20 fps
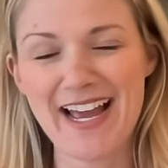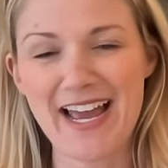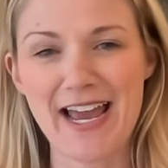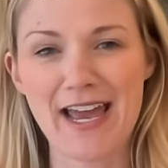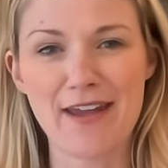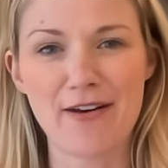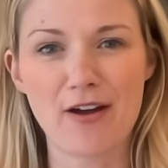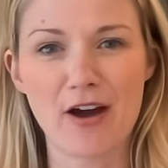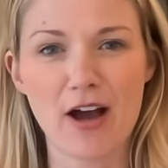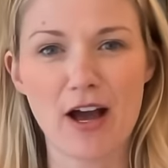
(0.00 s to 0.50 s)

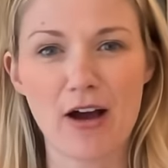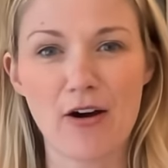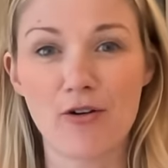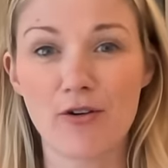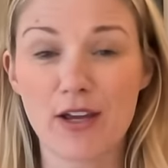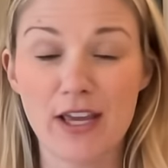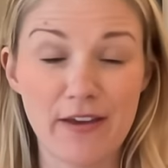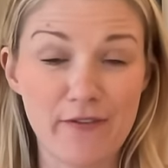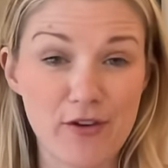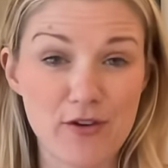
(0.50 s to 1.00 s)
and I'll
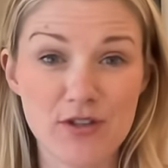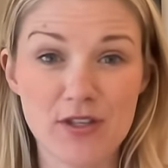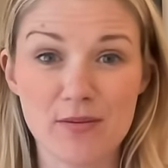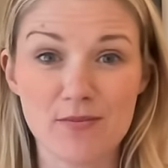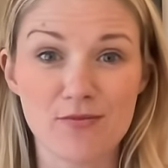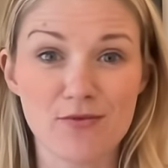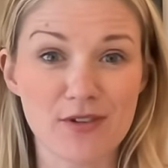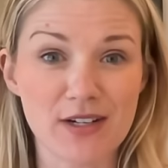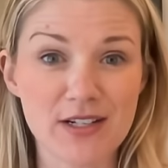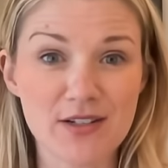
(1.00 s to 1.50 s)
give you
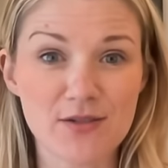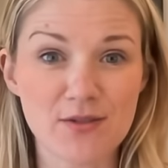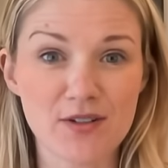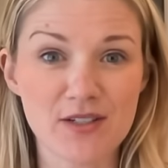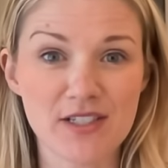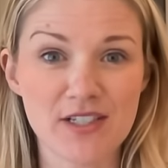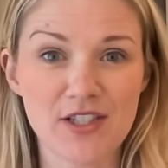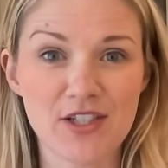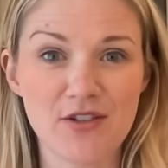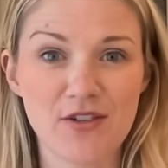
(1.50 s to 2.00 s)
some
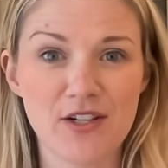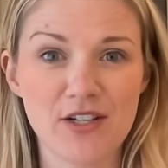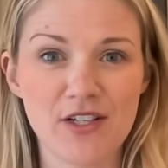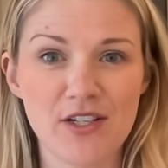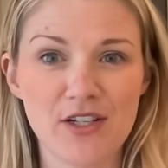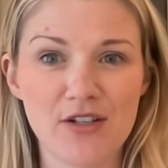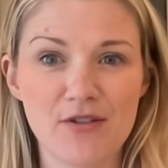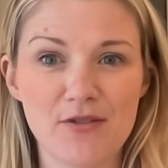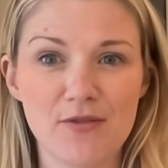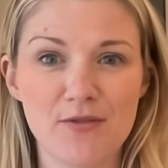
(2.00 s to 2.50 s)
resources you can
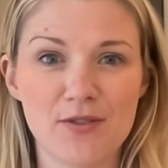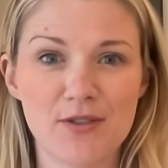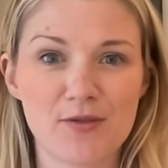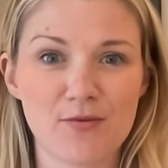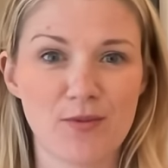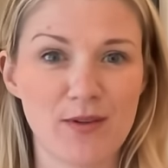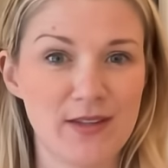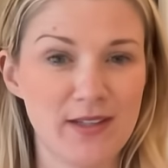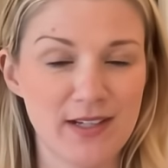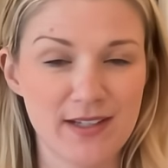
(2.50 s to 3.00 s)
use
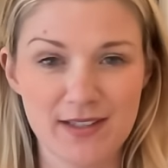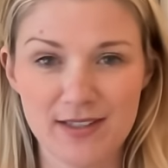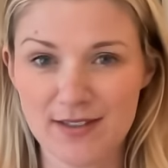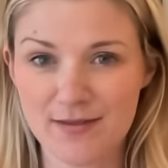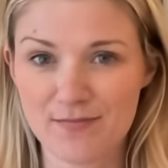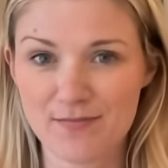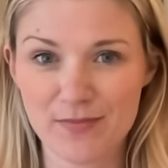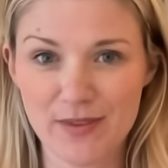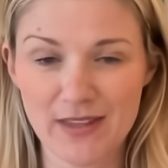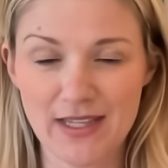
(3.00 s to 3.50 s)
when this